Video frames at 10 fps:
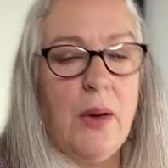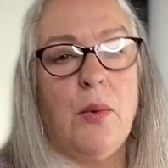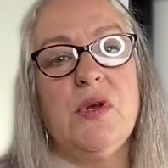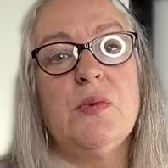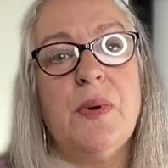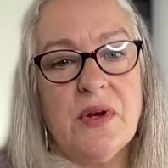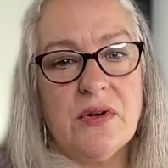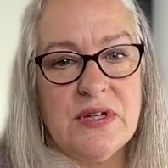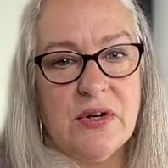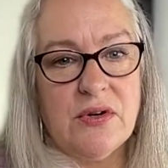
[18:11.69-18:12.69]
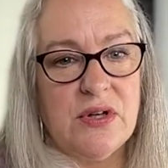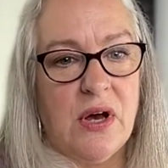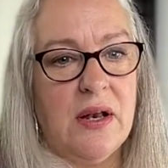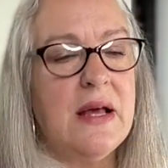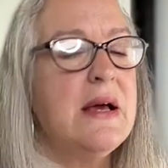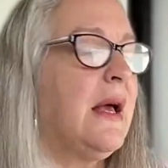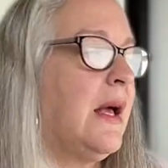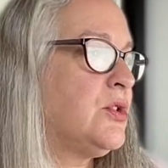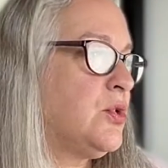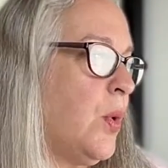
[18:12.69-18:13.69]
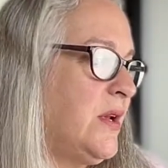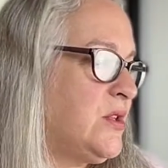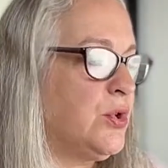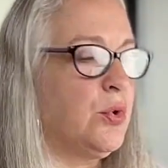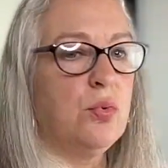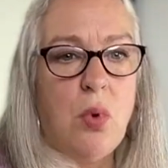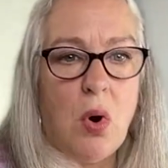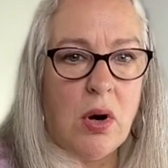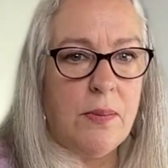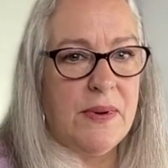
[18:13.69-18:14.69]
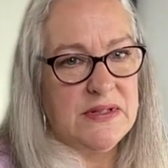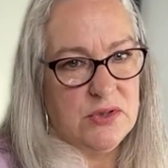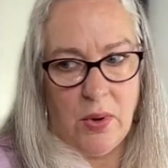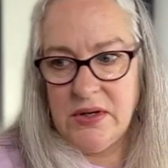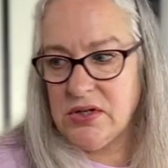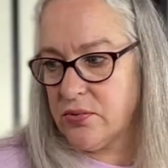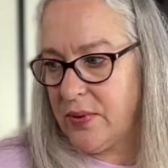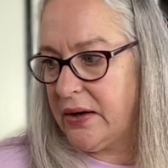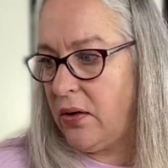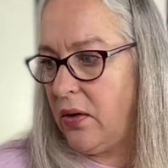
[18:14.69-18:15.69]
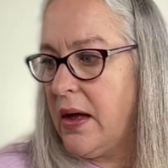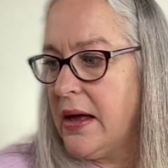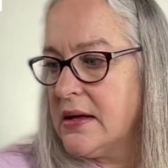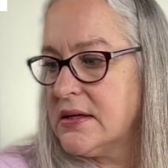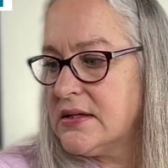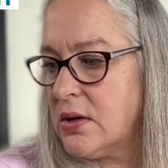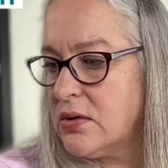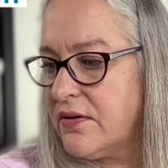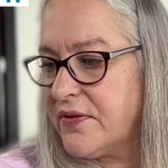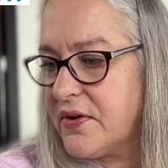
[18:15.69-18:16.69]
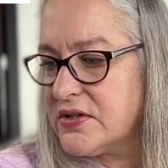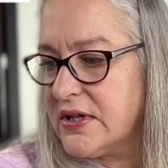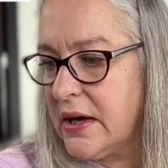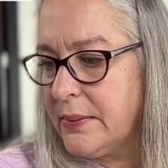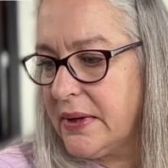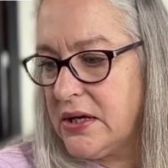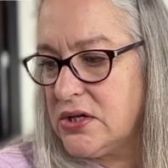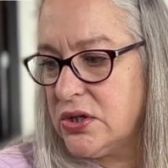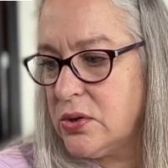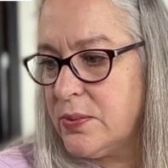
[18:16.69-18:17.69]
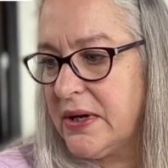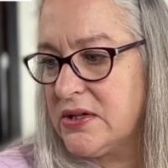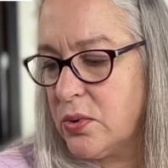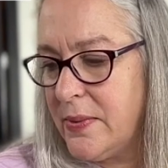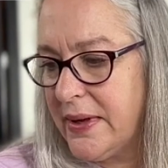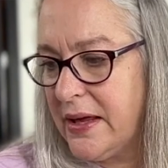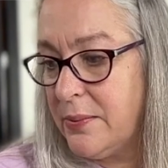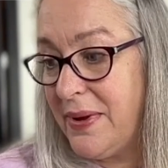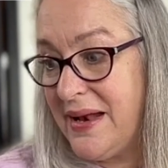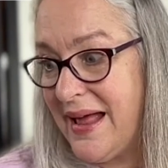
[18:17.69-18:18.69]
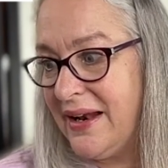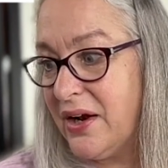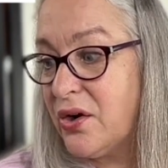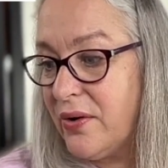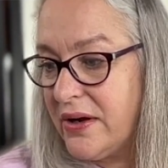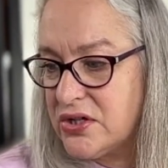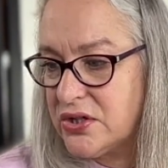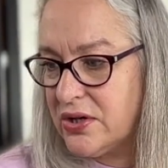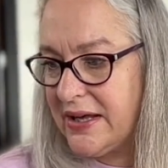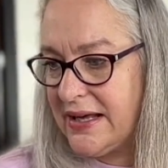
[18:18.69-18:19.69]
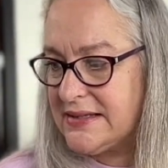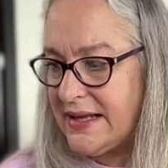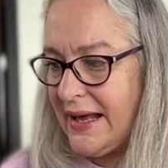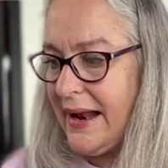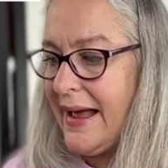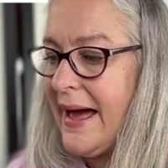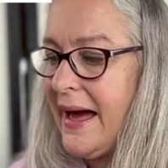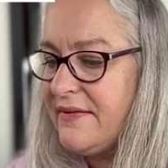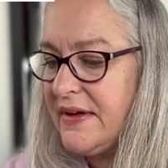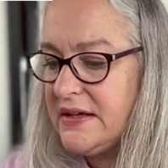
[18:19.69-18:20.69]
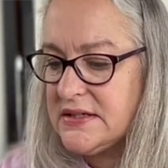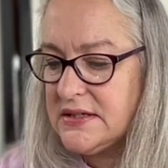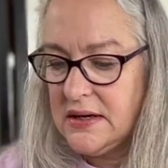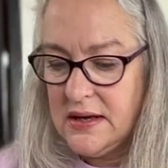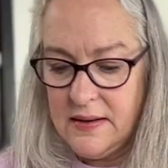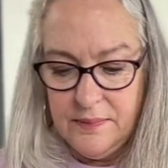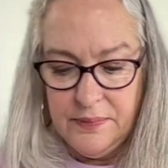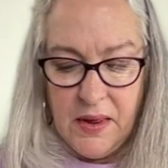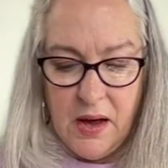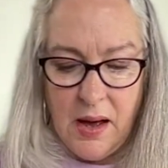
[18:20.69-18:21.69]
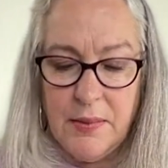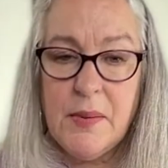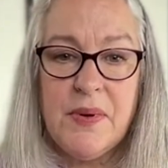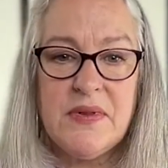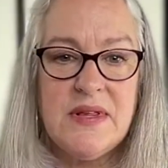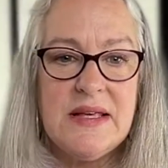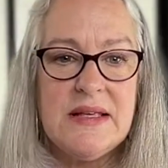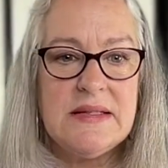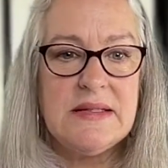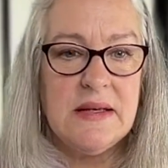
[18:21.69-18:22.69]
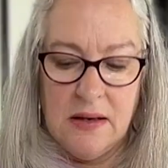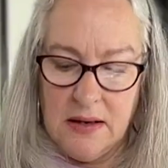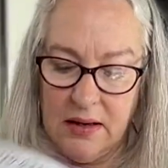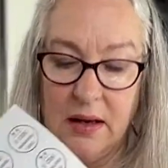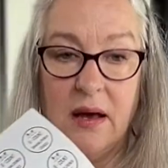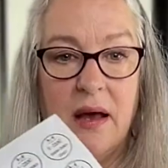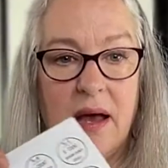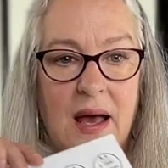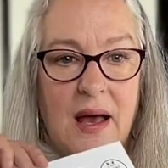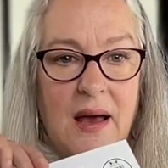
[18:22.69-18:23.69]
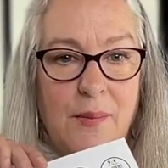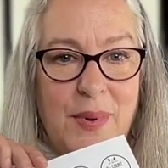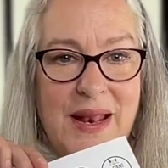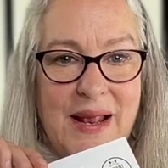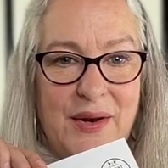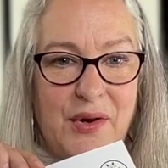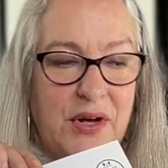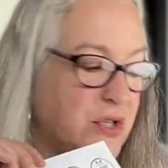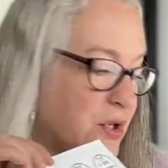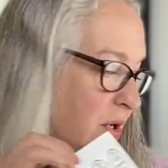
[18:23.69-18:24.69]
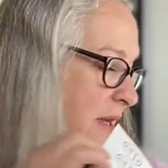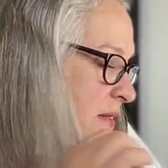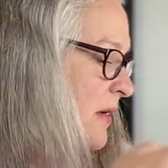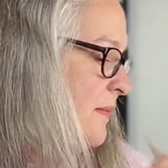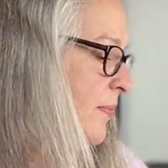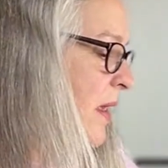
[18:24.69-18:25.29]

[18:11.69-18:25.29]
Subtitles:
And when you put your stickers on, it's going to warp, it's going to wrinkle. So the first thing I'm going to do, because we're making banana crunch cookies and I have it, I'm going to put these banana crunch cookies on.